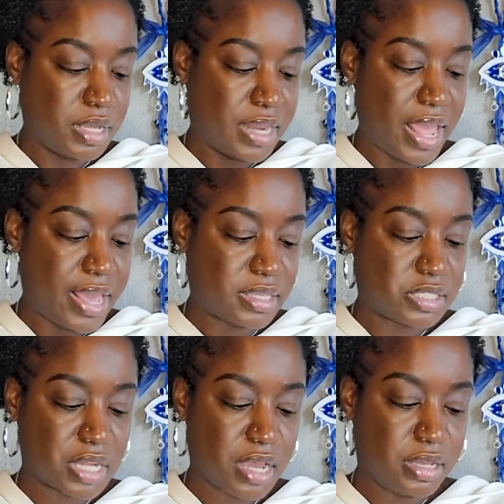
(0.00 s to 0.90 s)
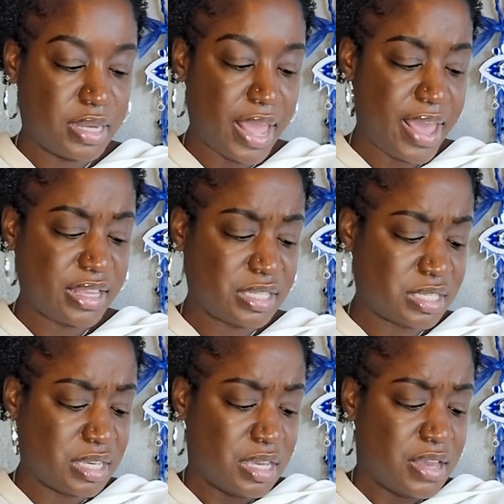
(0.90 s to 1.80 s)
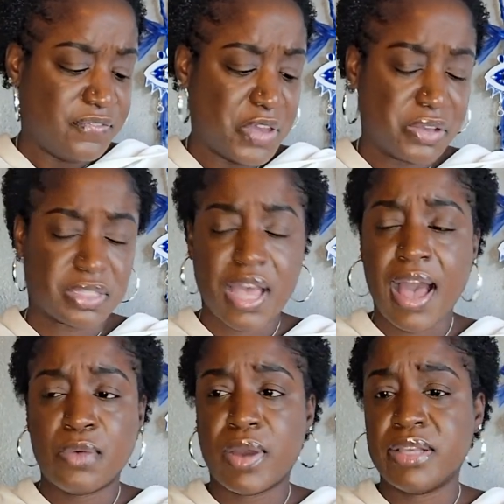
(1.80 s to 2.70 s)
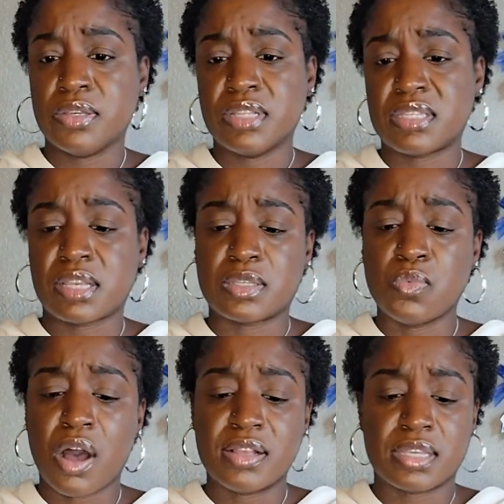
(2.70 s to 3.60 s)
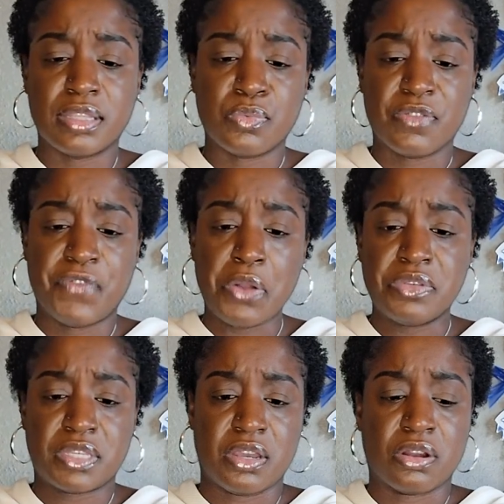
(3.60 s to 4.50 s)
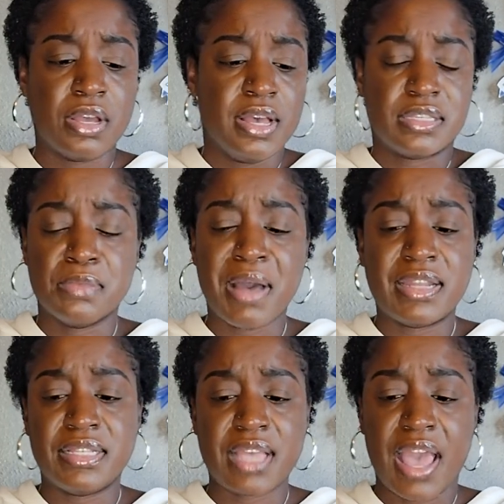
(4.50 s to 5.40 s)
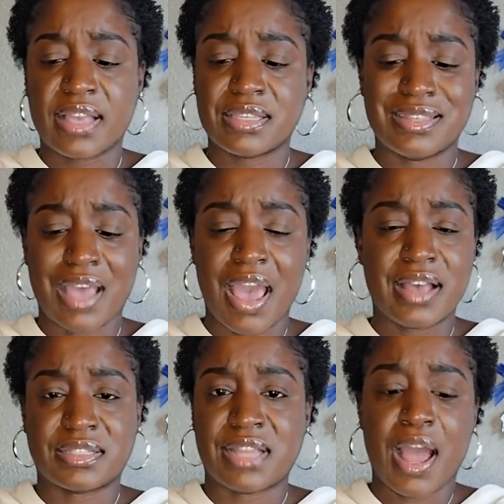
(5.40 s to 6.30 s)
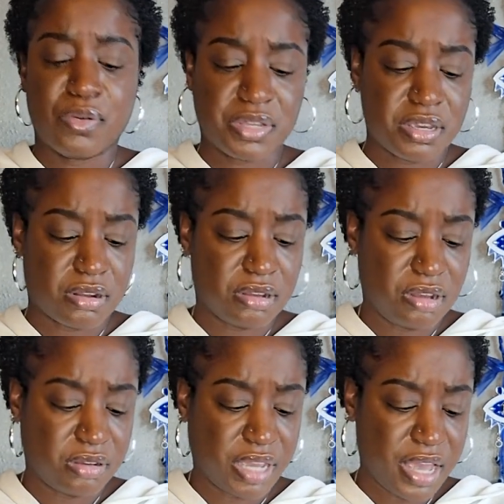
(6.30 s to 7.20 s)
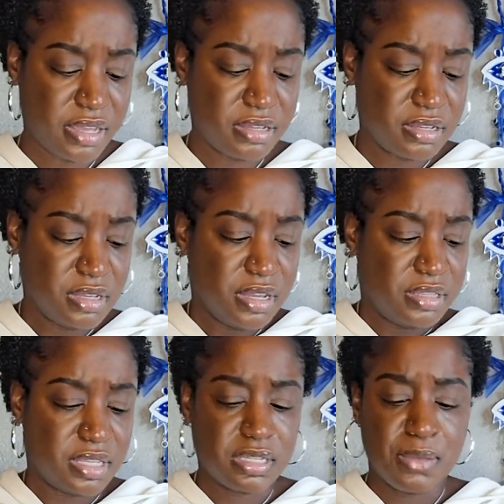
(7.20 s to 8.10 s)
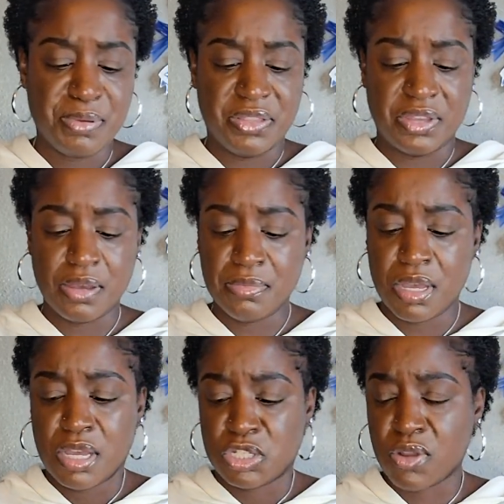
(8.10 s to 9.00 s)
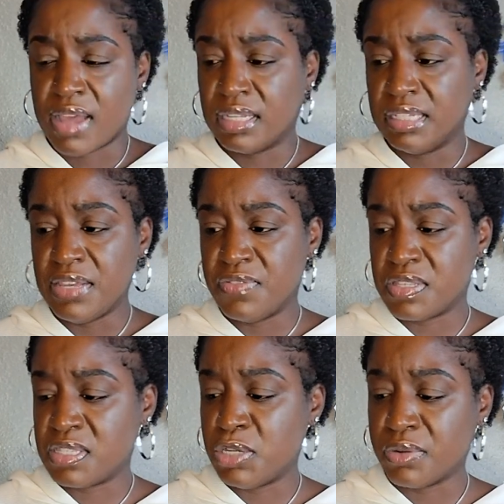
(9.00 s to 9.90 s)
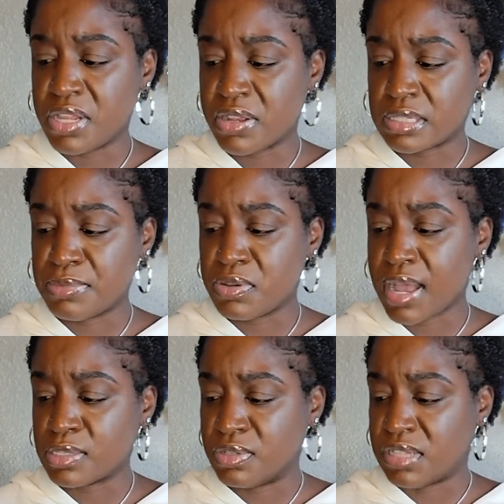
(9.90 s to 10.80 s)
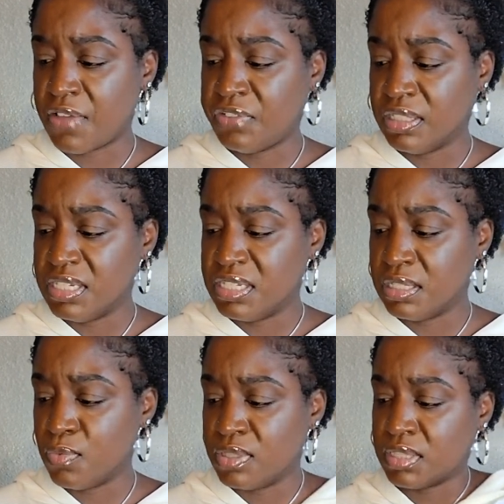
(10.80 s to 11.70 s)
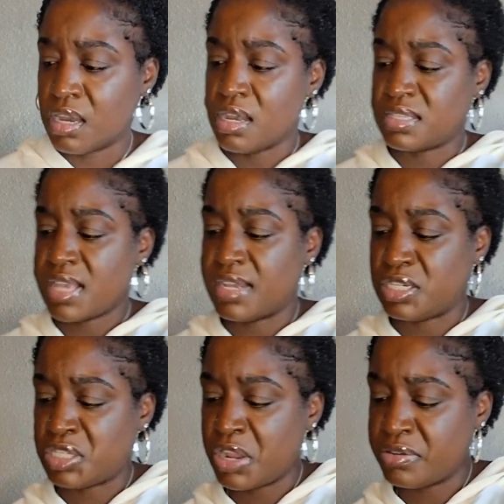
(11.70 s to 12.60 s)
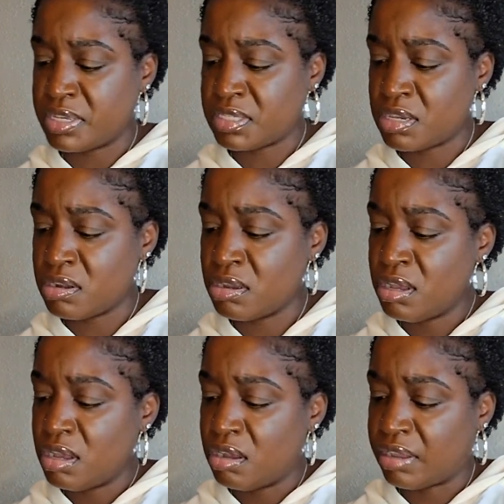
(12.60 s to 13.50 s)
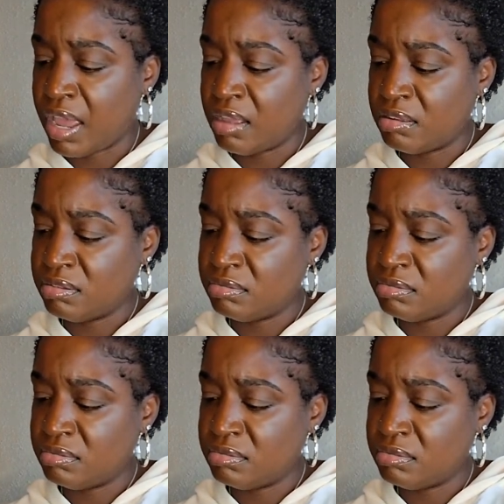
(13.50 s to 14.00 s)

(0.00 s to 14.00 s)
An ex-child. An ex fell sideways on the Six of Wands in the reverse here. Somebody's ex is assed out here. Okay. This could be them trying to leave in secret here. Some of you guys are definitely dealing with the Sagittarius here, okay?